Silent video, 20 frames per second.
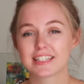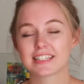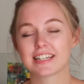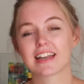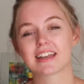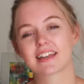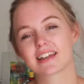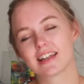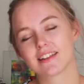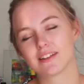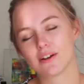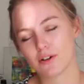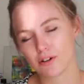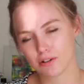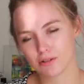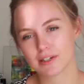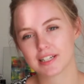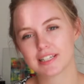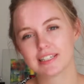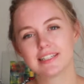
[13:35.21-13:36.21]
and I can
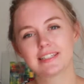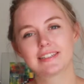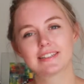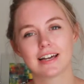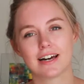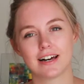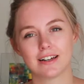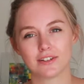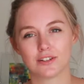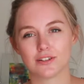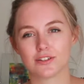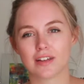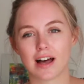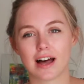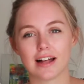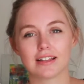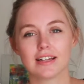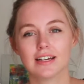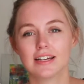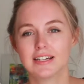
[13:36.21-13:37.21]
already tell you
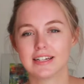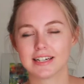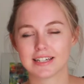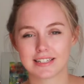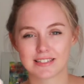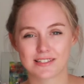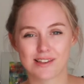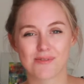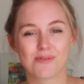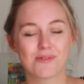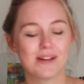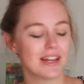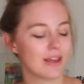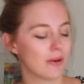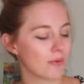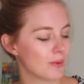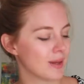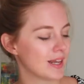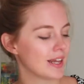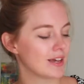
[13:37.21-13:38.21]
that it's a
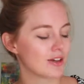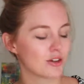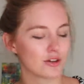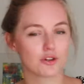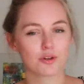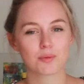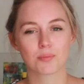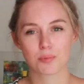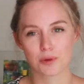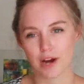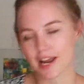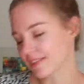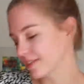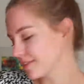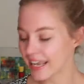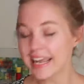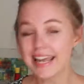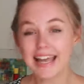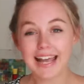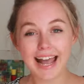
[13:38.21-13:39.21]
really good brand.